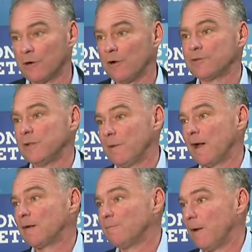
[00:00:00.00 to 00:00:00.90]
owes the
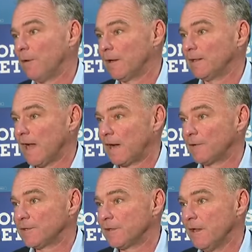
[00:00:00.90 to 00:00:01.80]
American public and
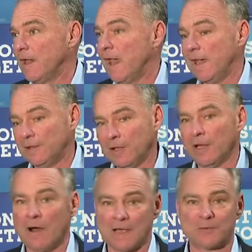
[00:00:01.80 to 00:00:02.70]
Congress a
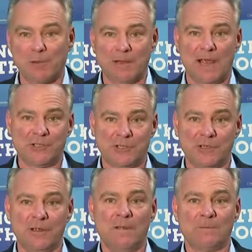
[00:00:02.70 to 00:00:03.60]
clear
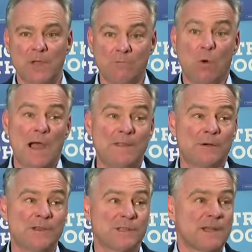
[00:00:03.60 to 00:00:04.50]
explanation of why
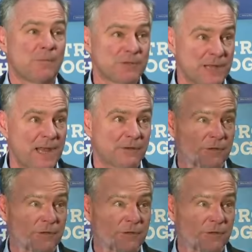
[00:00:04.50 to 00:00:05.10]
there is a double standard.